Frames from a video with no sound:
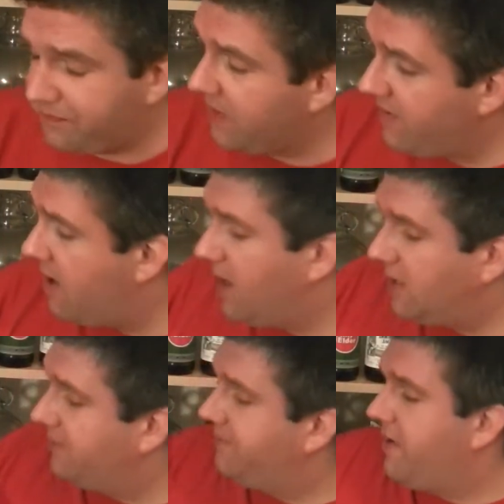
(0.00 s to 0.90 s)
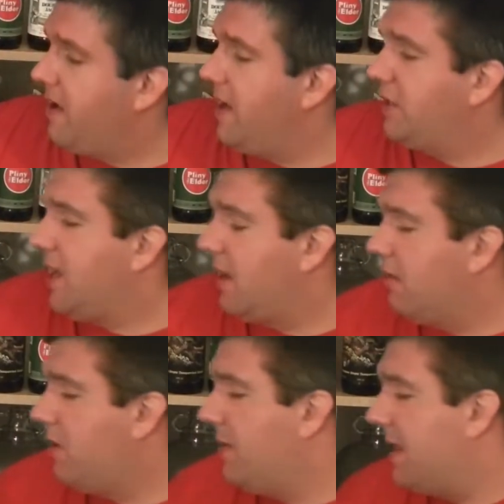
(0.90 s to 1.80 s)
very nice, very nice. You can't go
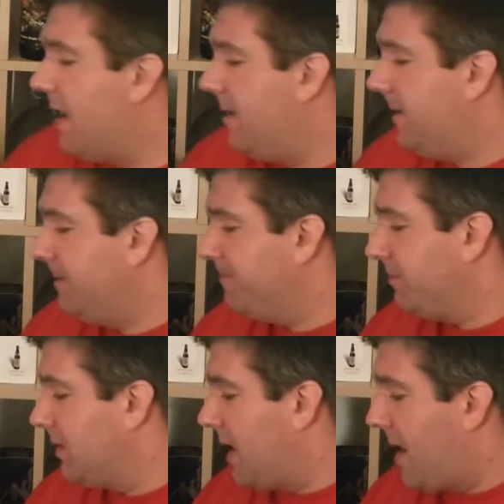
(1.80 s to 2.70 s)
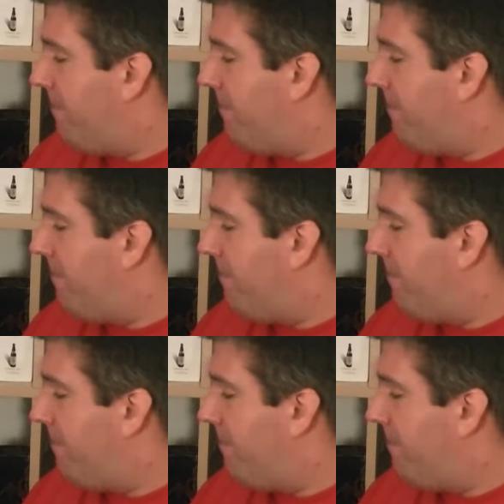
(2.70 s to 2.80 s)
wrong with that. I